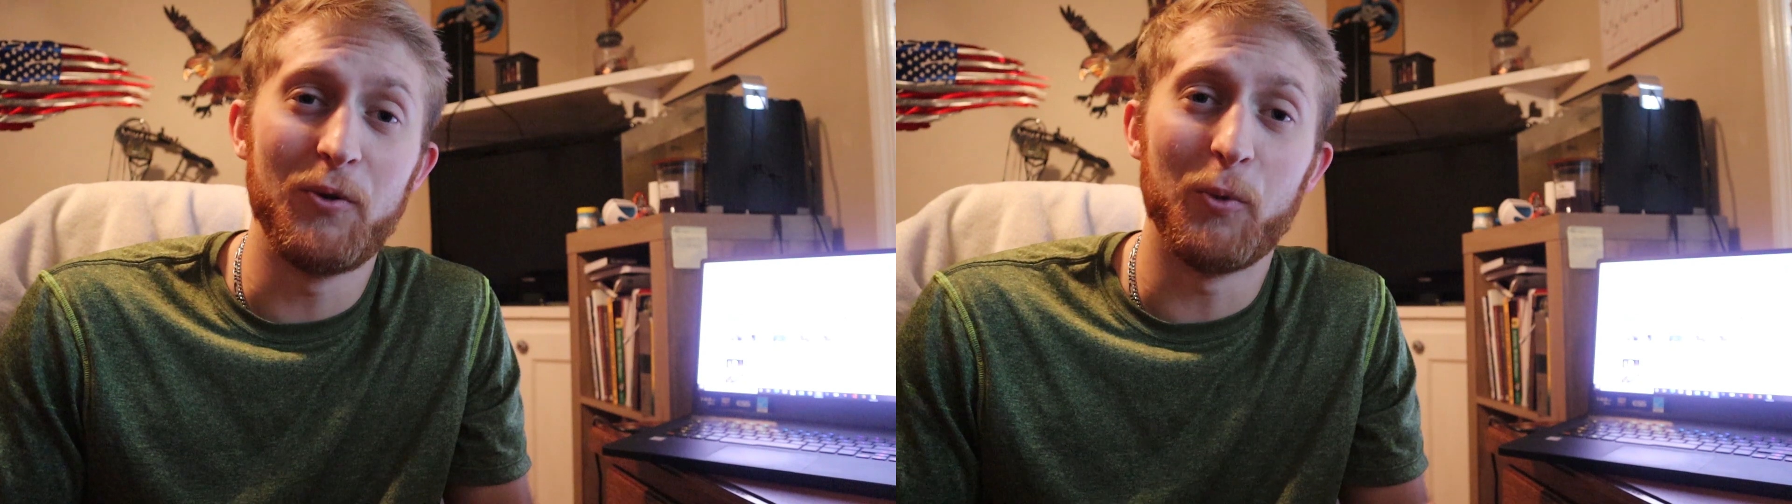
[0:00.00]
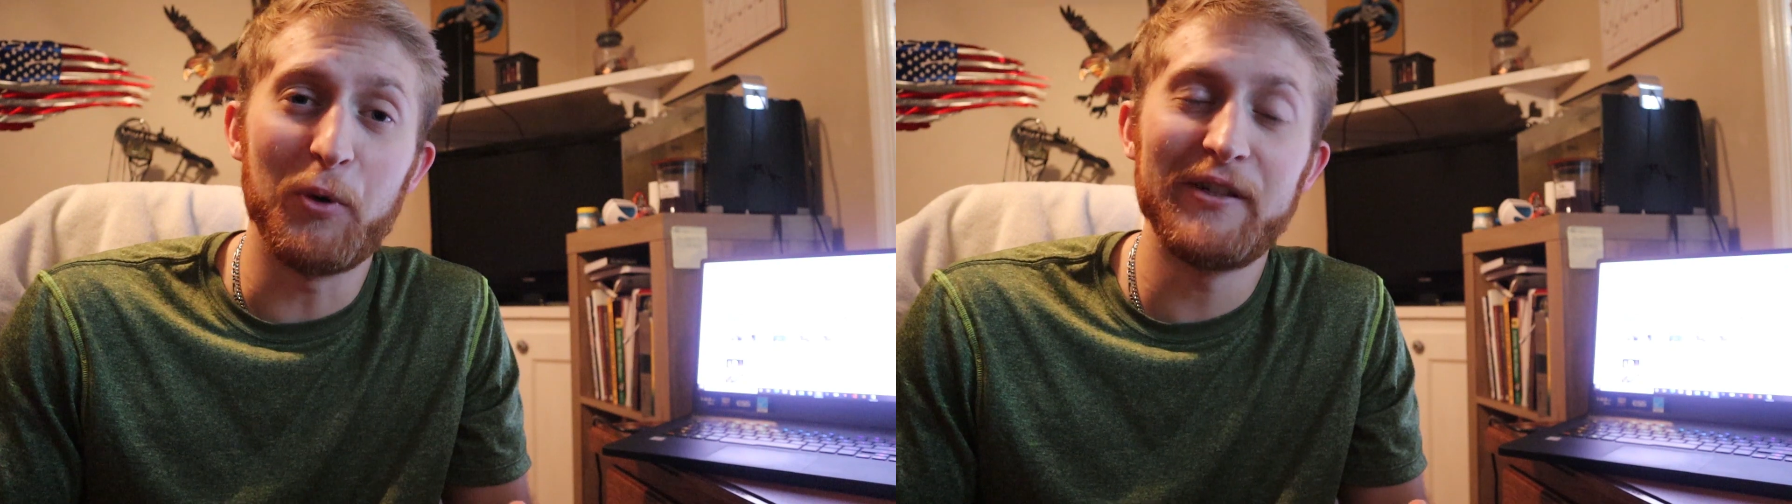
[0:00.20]

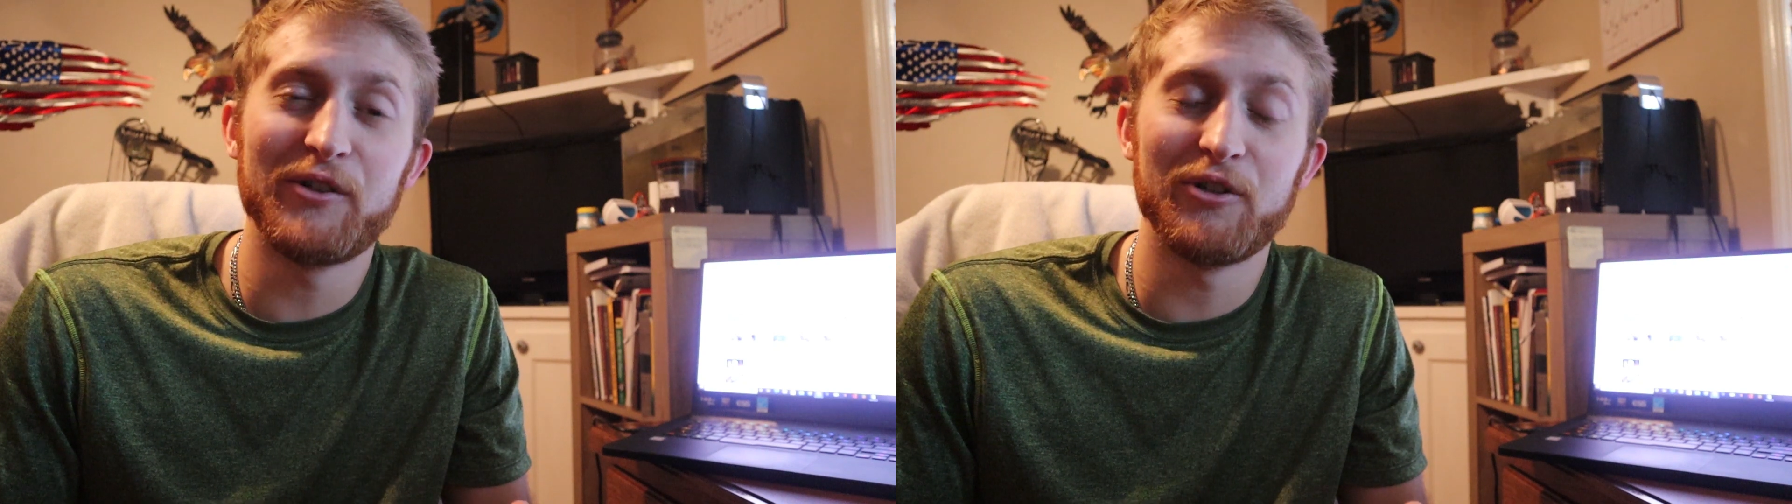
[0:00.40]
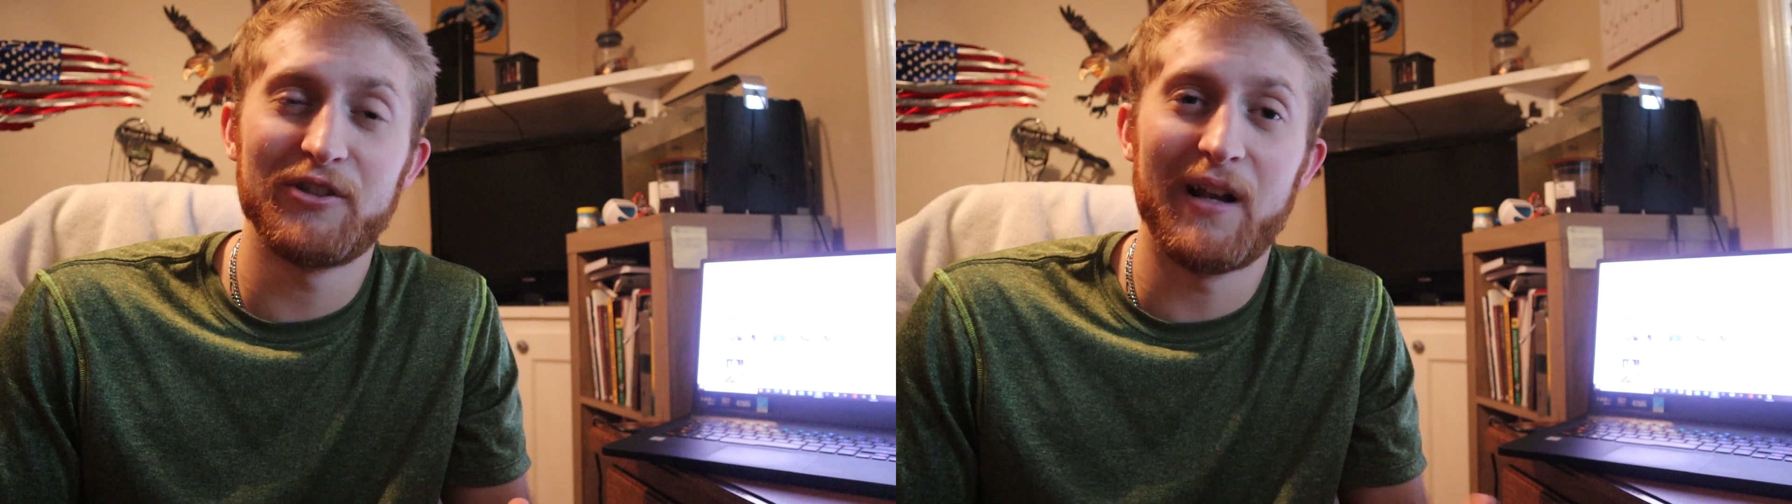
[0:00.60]
the
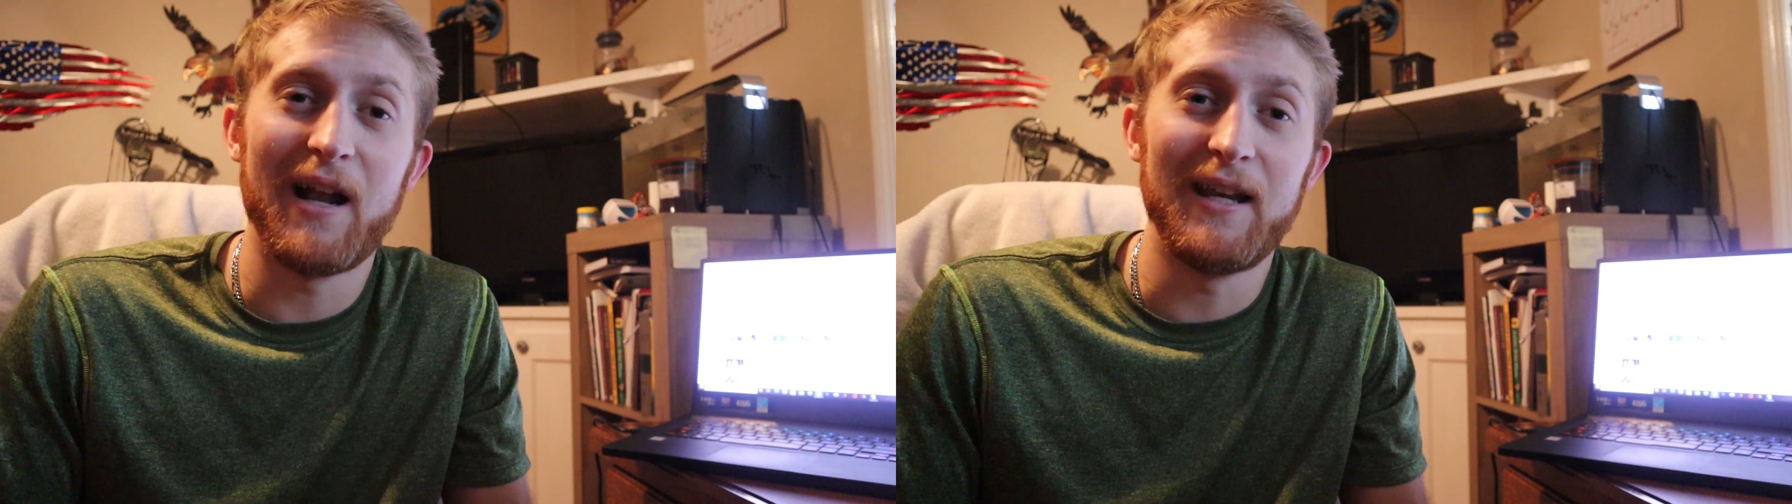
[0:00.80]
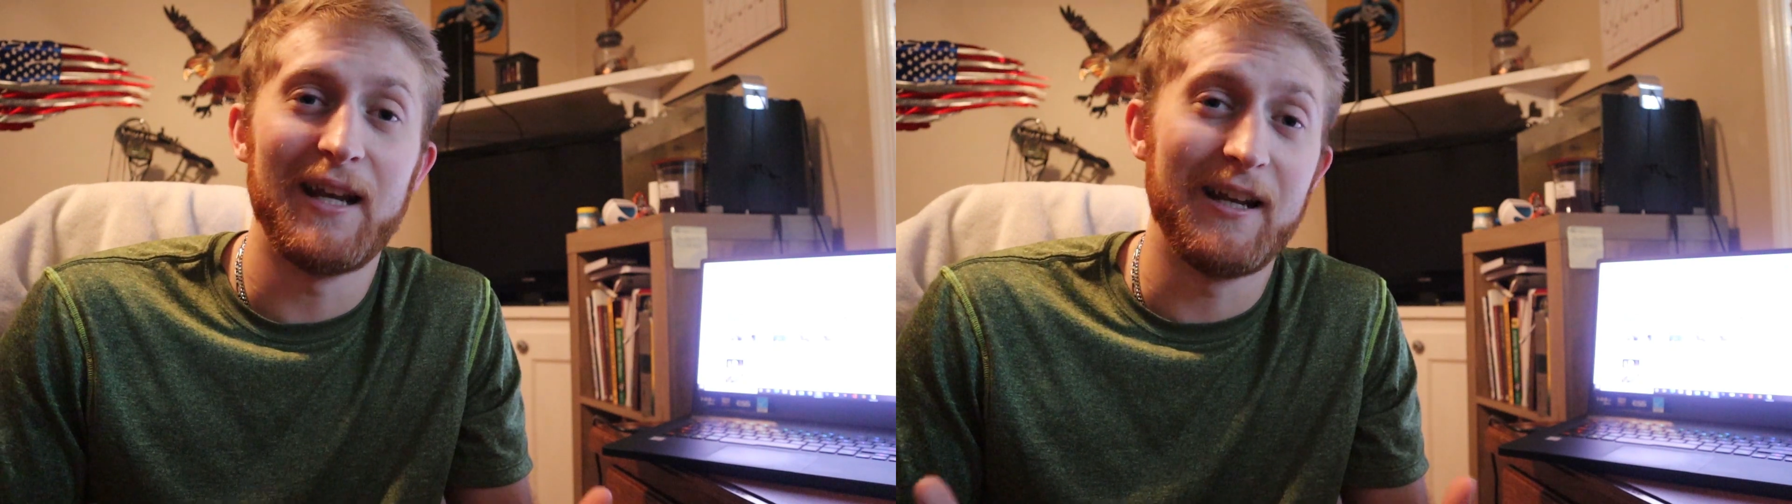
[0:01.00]
research that
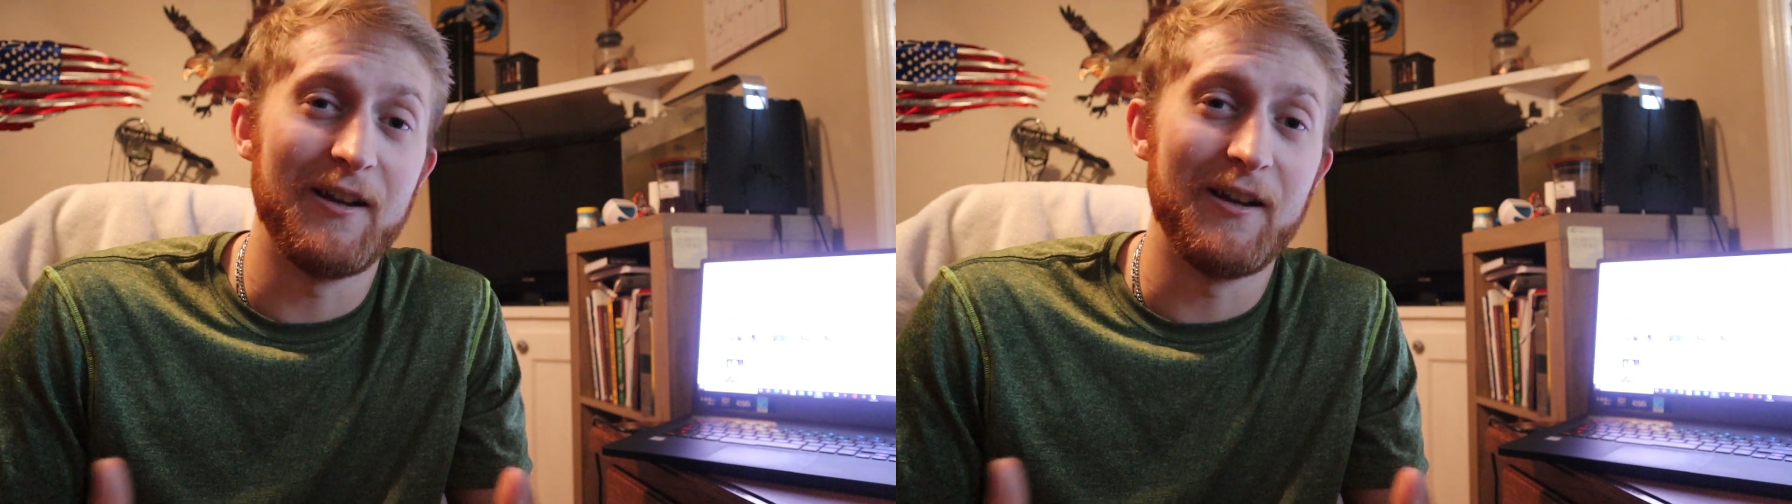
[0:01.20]
I needed